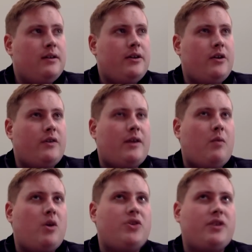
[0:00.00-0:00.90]
you know, they
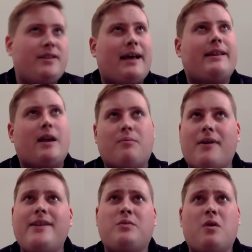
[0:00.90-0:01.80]
weren't sure exactly how
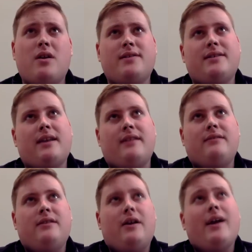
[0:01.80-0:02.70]
breaks worked.
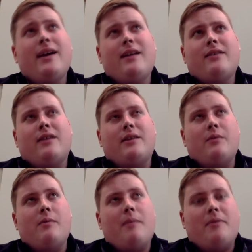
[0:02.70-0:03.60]
And you know, I kind of thought that
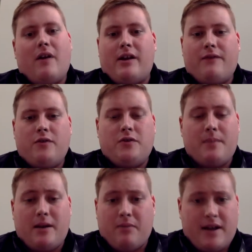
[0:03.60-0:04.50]
we might be running a few
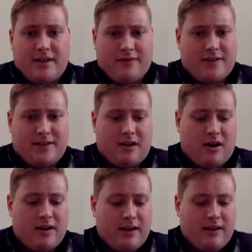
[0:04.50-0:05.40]
too many breaks off the
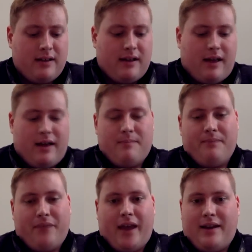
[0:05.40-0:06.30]
start.
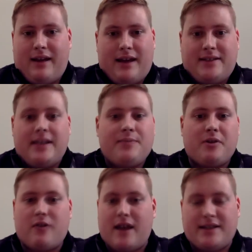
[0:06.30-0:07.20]
And as things
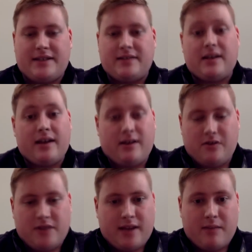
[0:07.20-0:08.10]
progressed, it's like
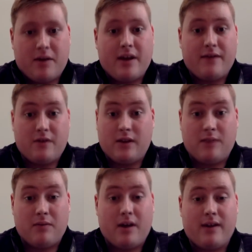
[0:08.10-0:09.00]
you just take a break if you need
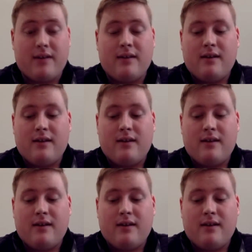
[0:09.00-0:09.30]
a break.